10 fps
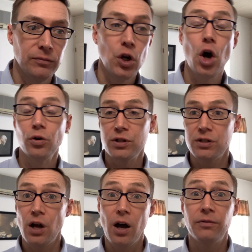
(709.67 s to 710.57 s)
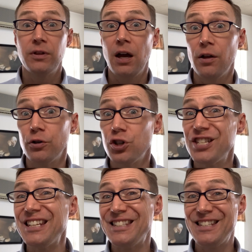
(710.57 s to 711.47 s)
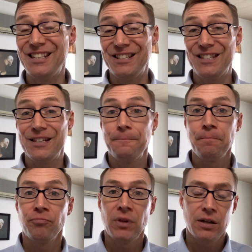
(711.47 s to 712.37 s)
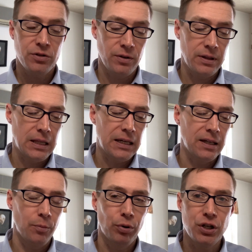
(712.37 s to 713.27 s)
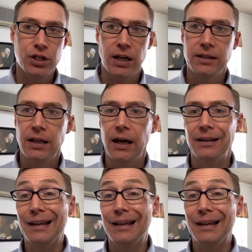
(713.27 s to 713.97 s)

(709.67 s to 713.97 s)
nose, the other's senses, so that they can appreciate that.